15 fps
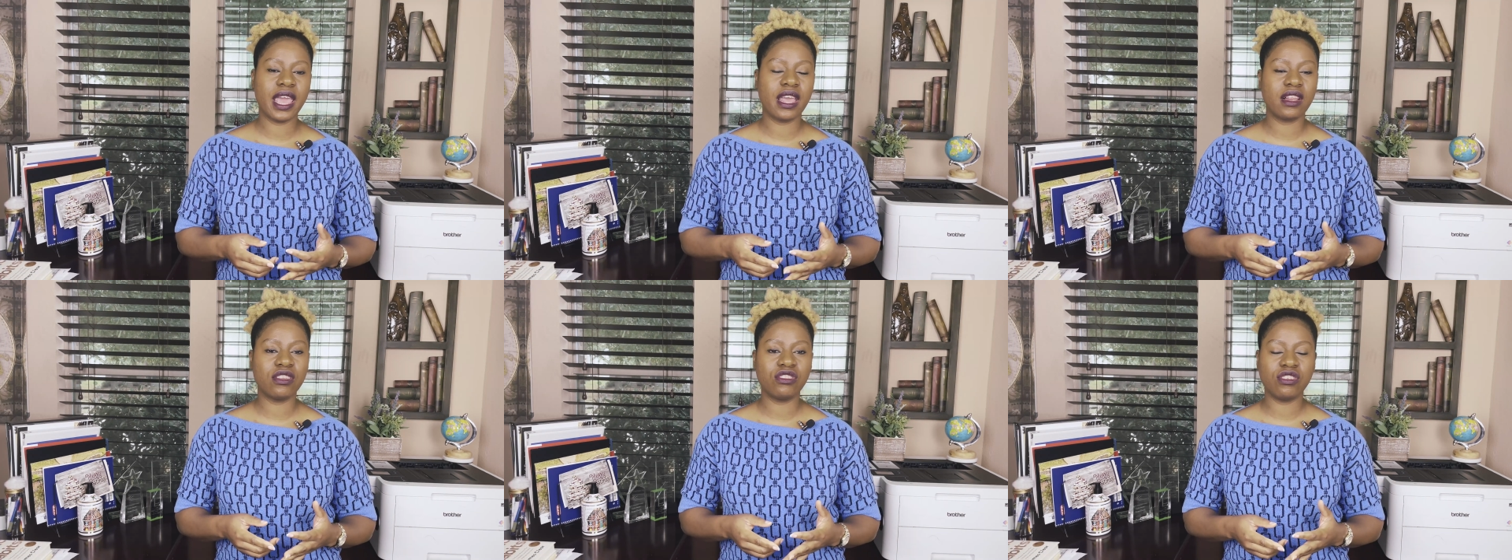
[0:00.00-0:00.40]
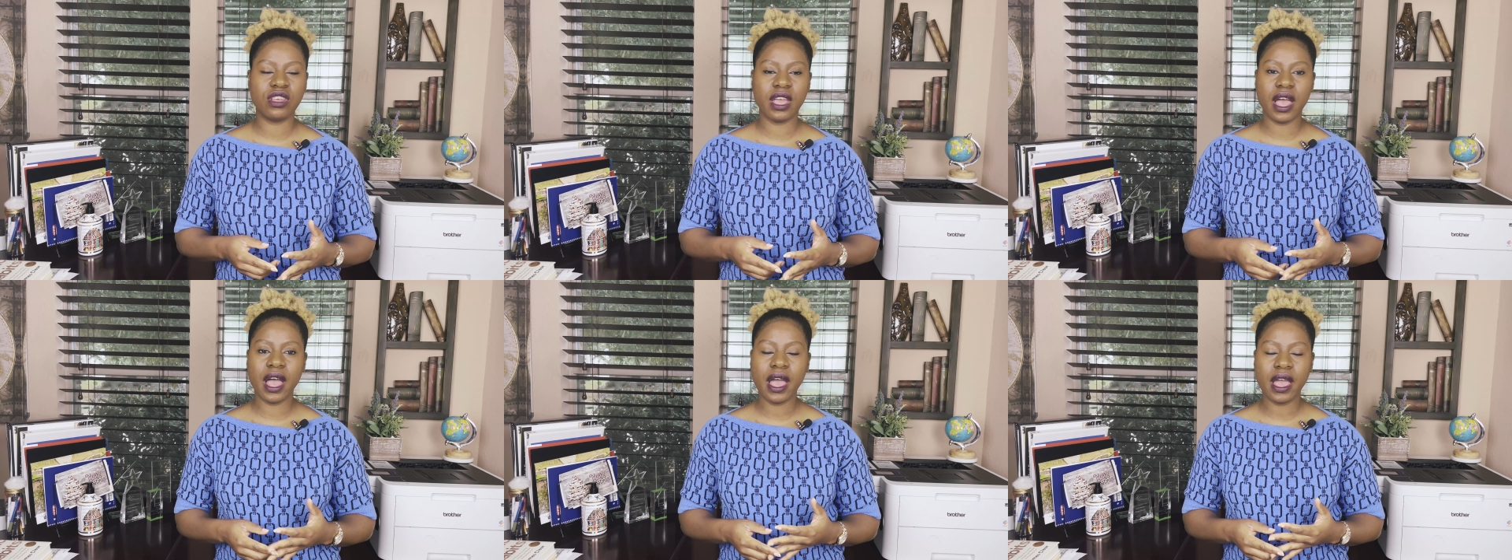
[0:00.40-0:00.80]

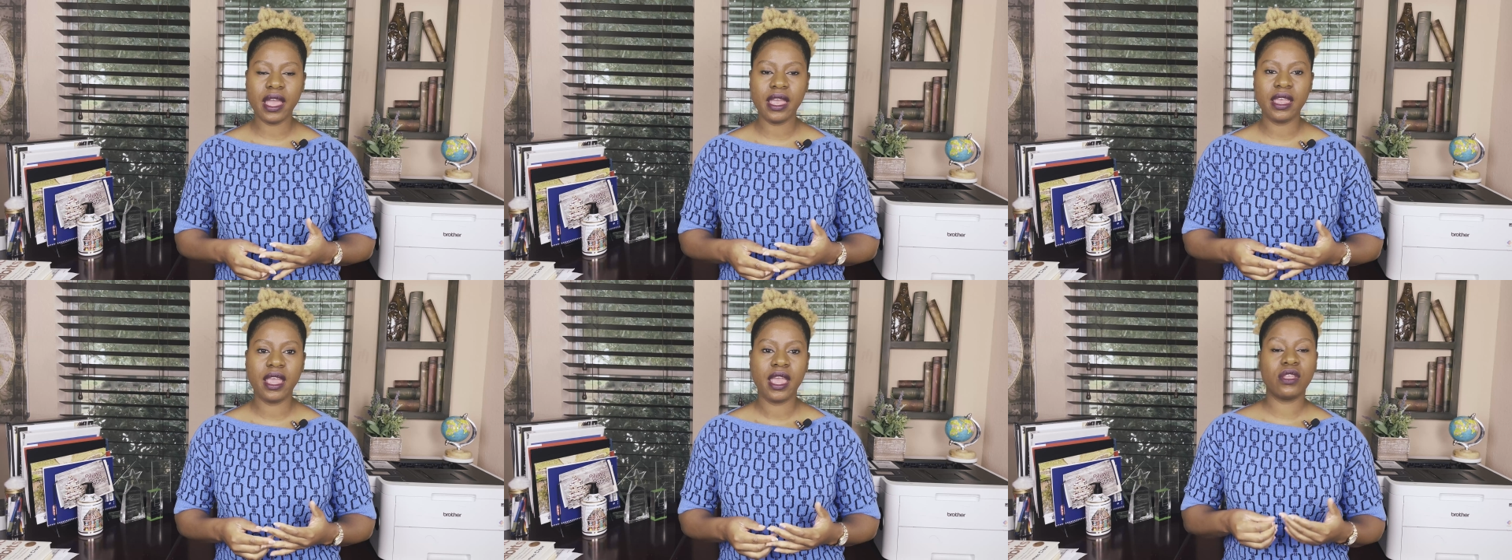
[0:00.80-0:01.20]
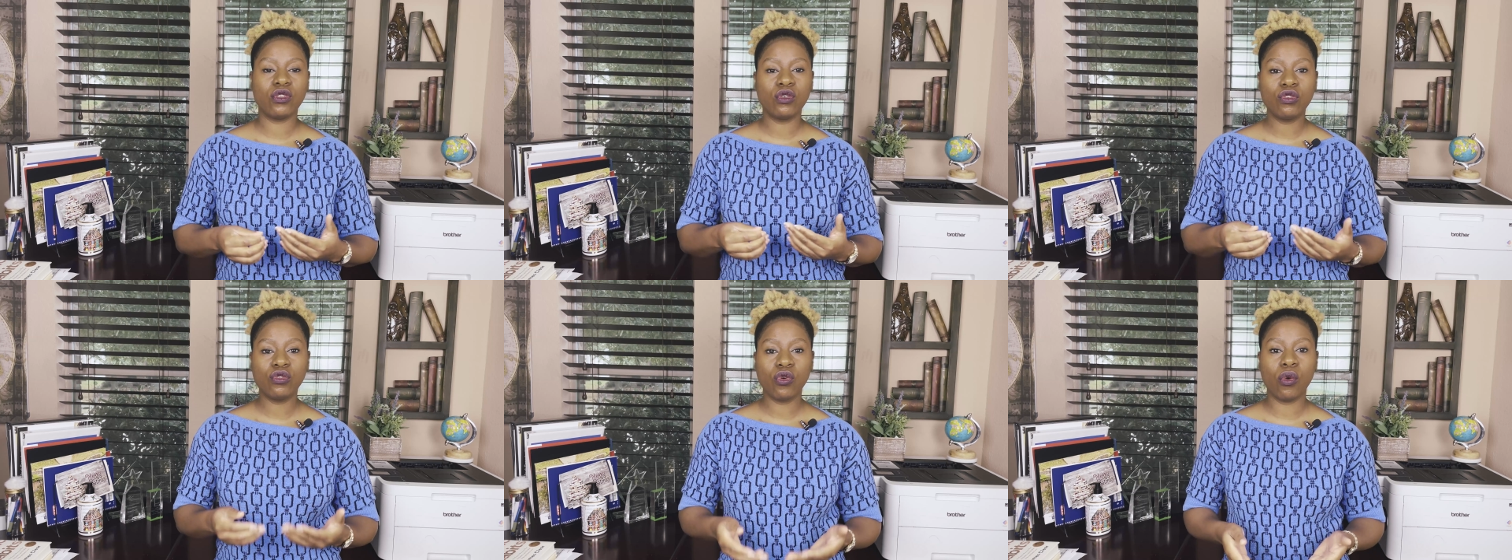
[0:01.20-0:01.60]
LGI, and
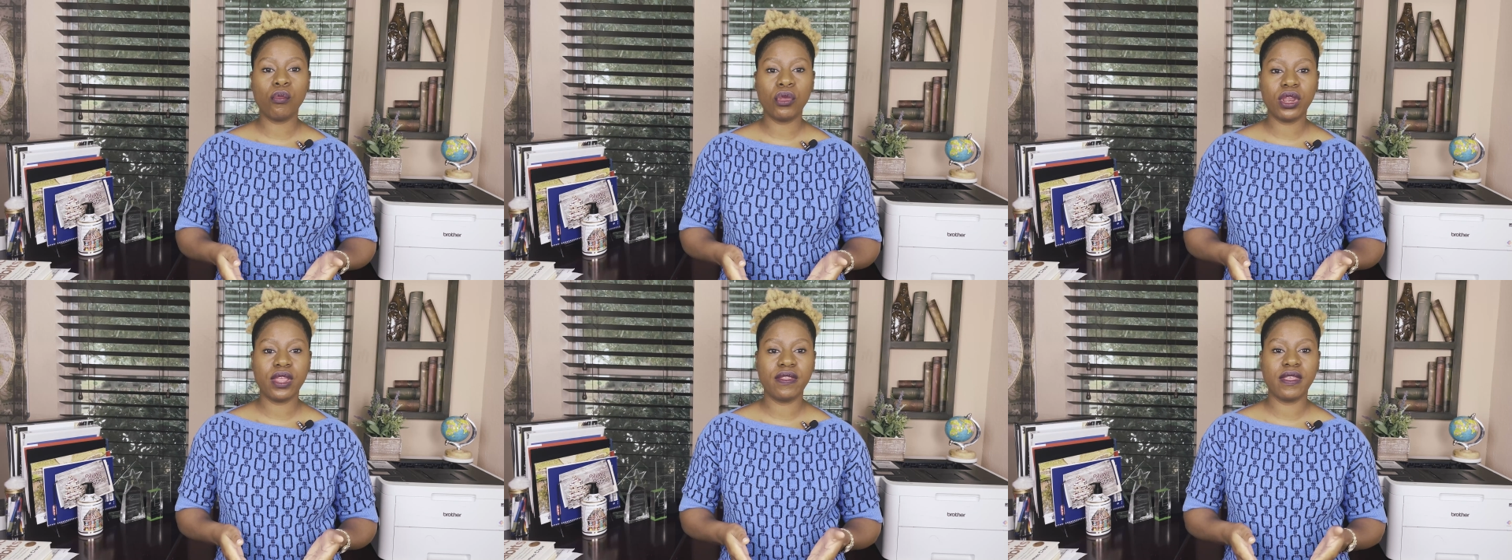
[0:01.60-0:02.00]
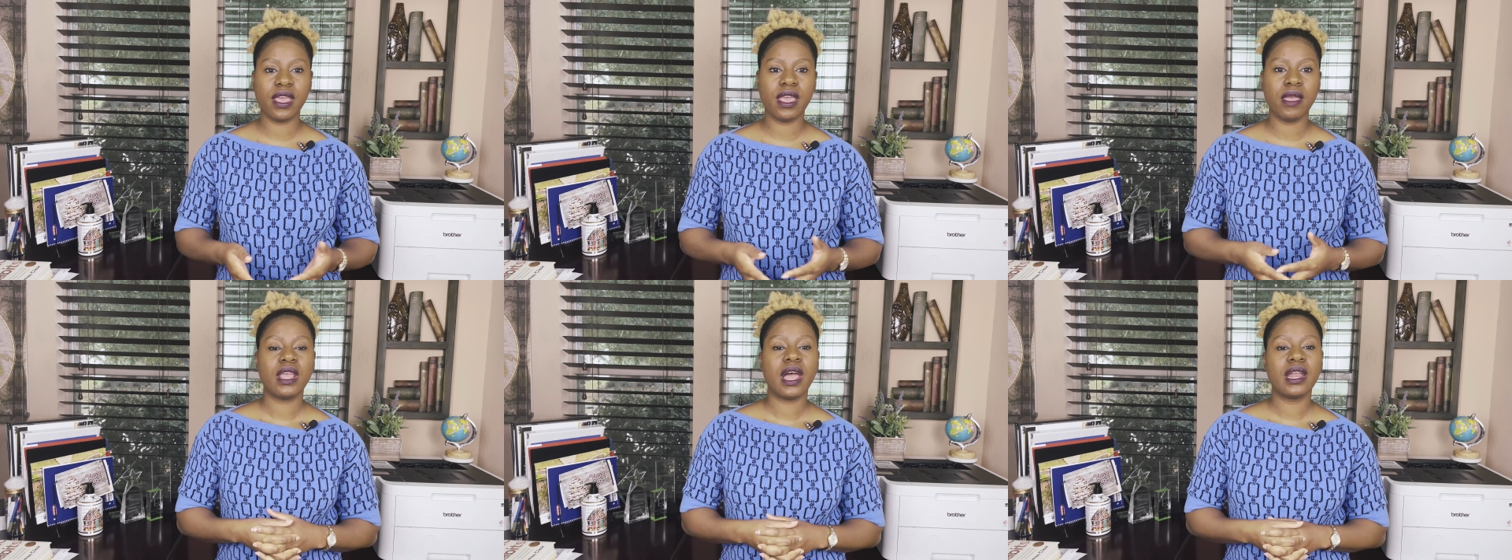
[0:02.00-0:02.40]
those
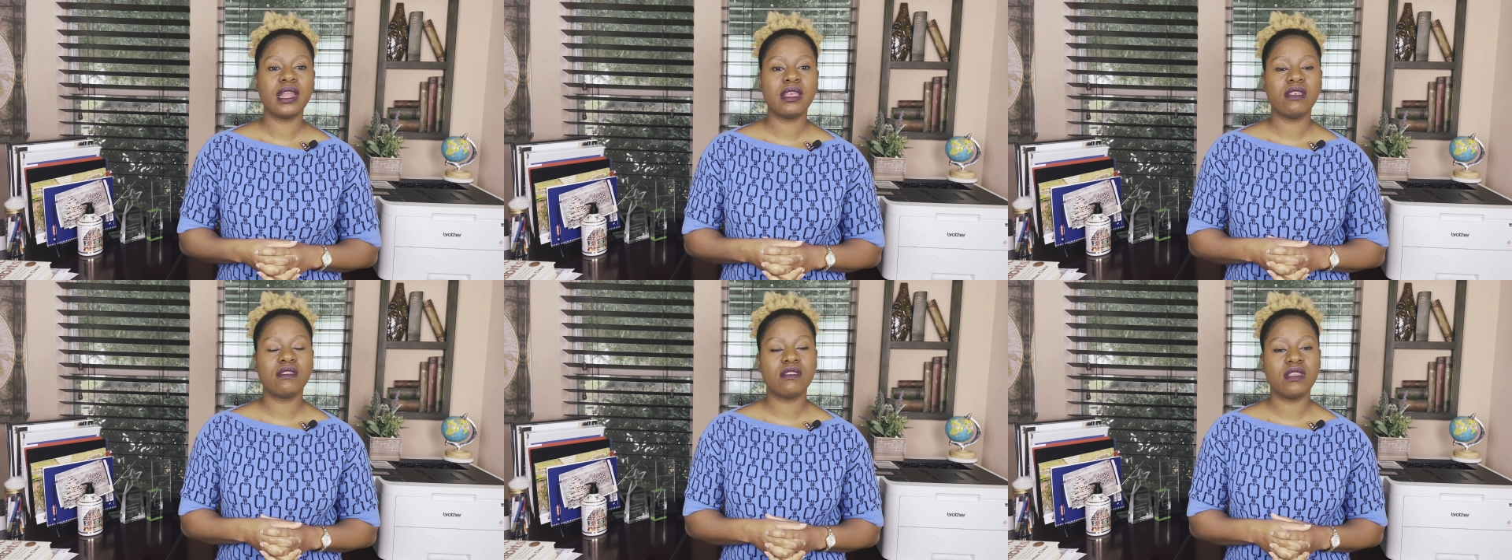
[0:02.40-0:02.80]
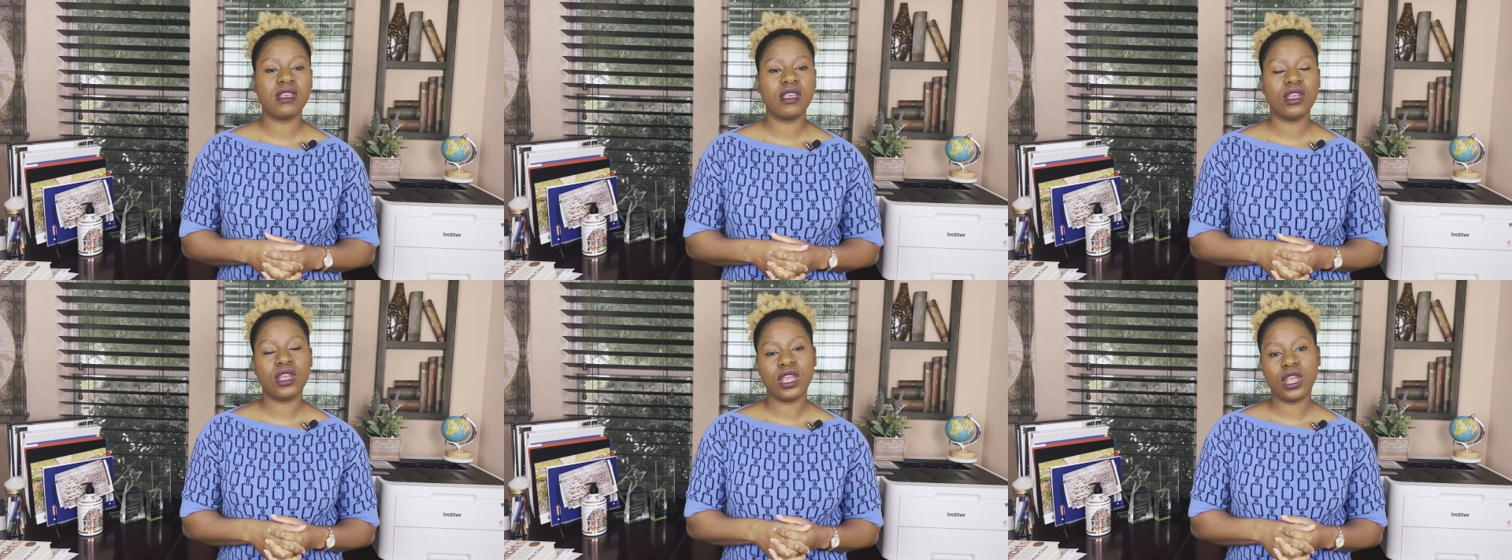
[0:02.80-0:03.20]
communities that is
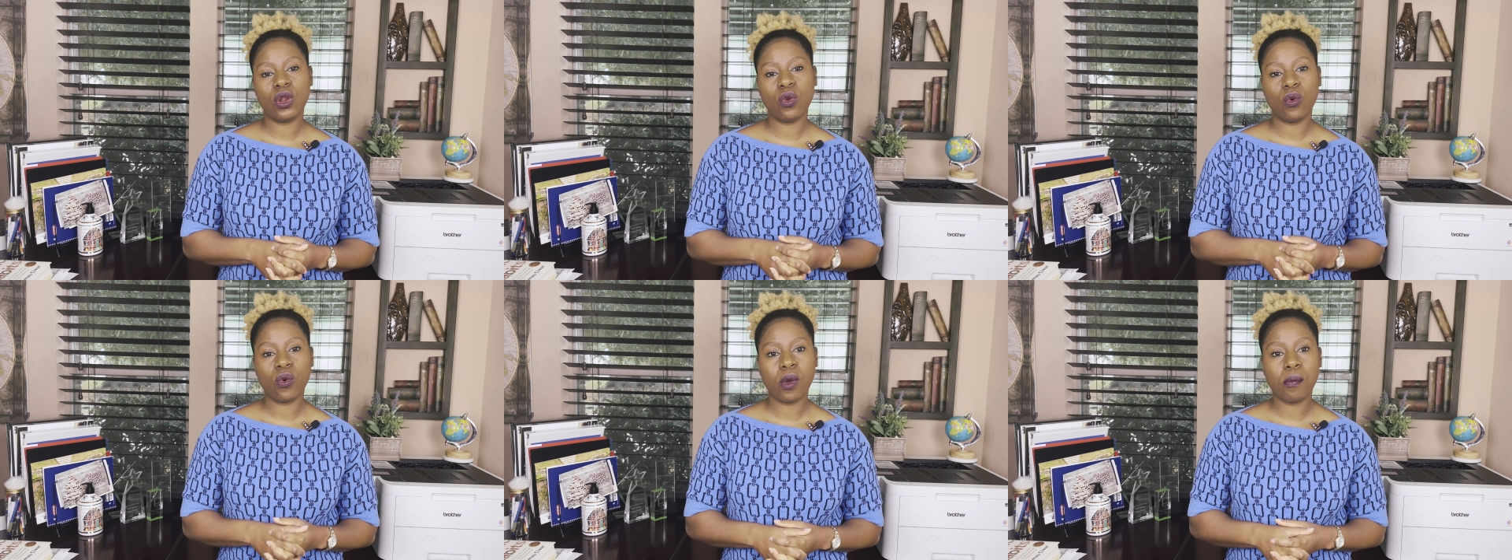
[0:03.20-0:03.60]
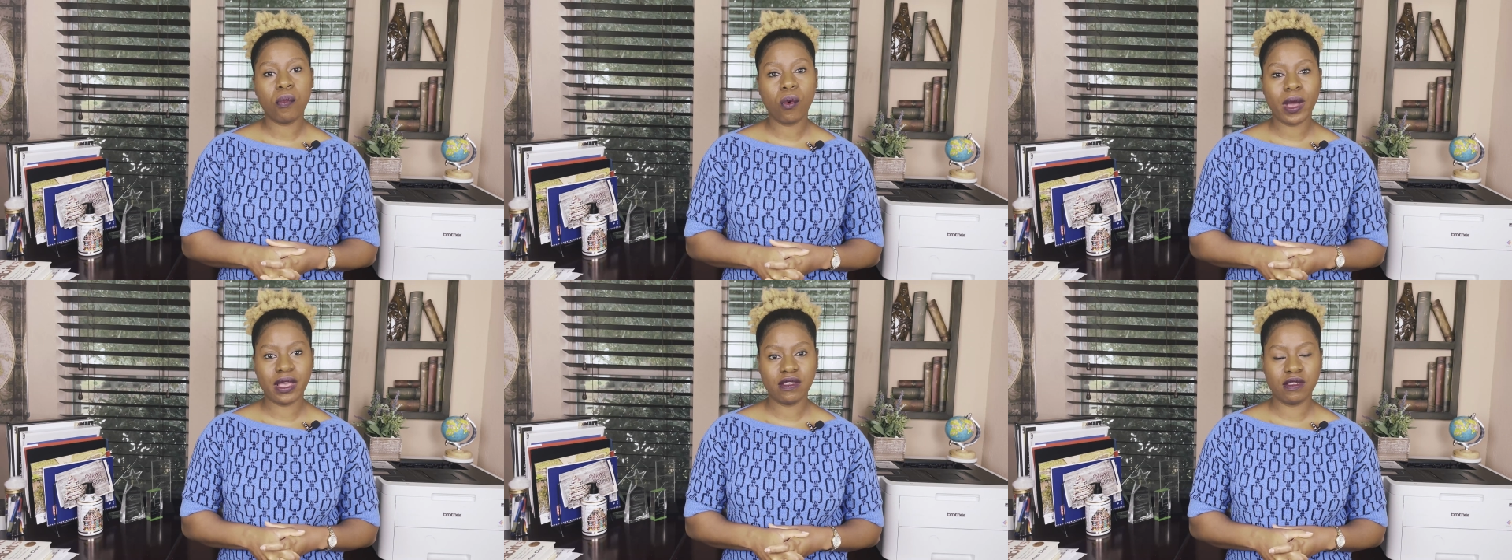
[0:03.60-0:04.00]
a lower
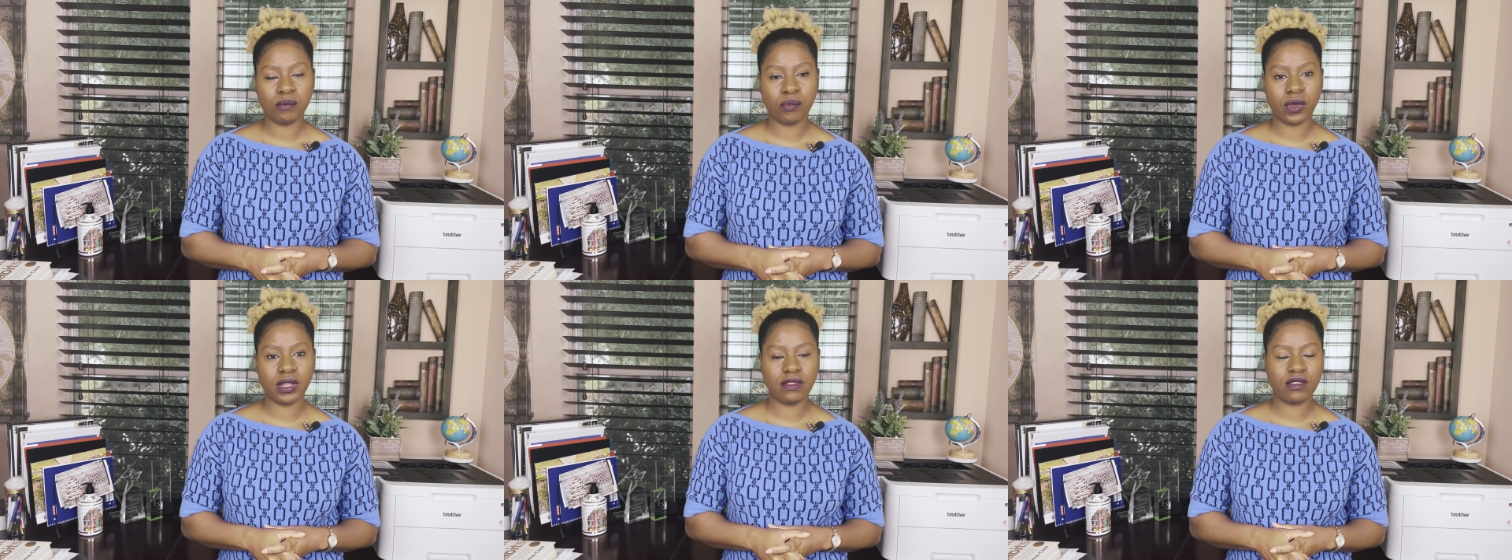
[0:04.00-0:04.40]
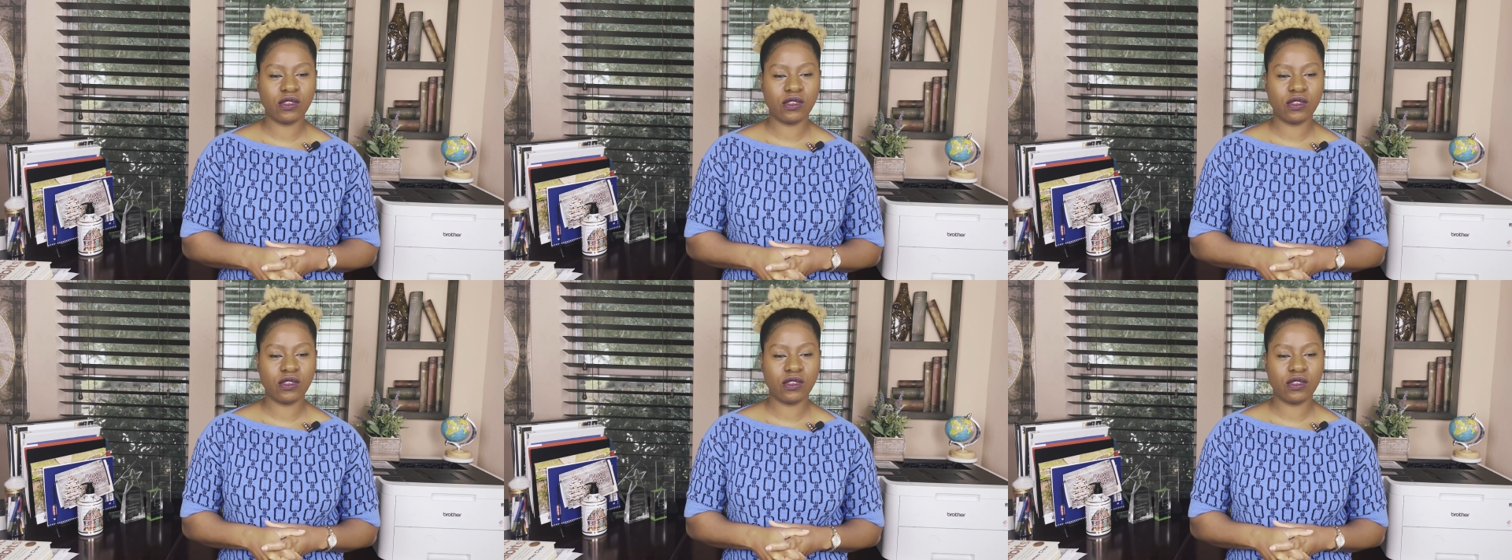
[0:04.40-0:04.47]
price point.